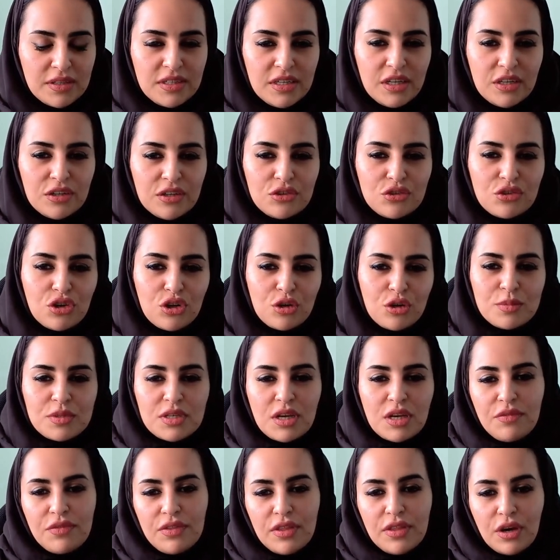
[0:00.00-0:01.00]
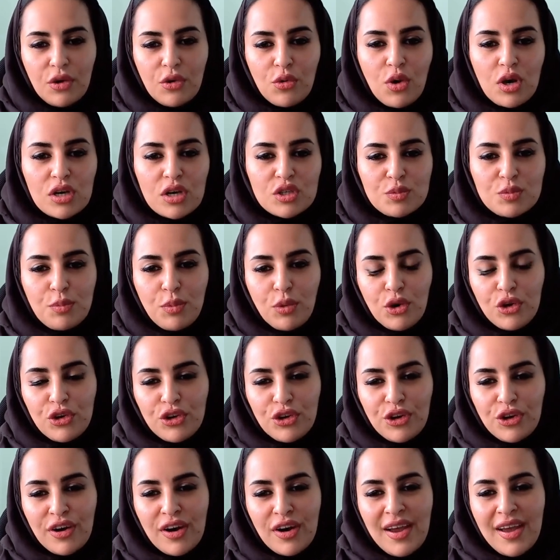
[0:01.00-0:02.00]
in terms of the
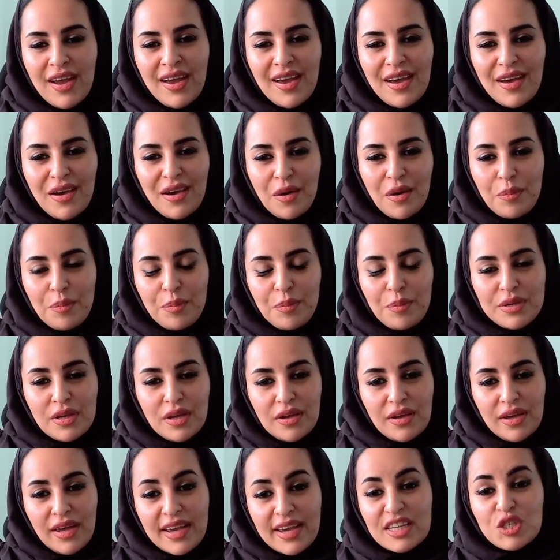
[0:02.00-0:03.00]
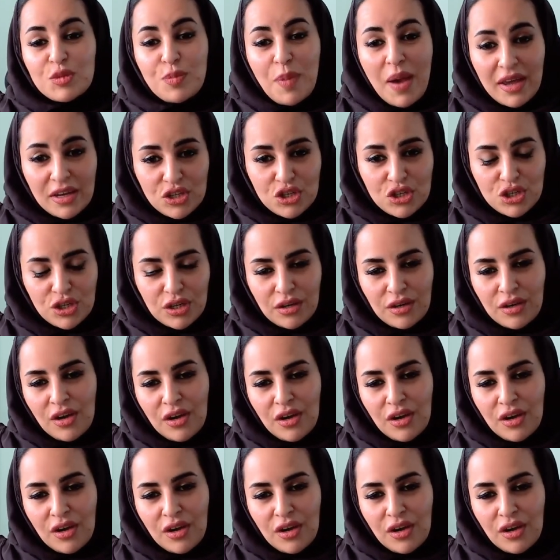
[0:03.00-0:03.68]
cross-border expansion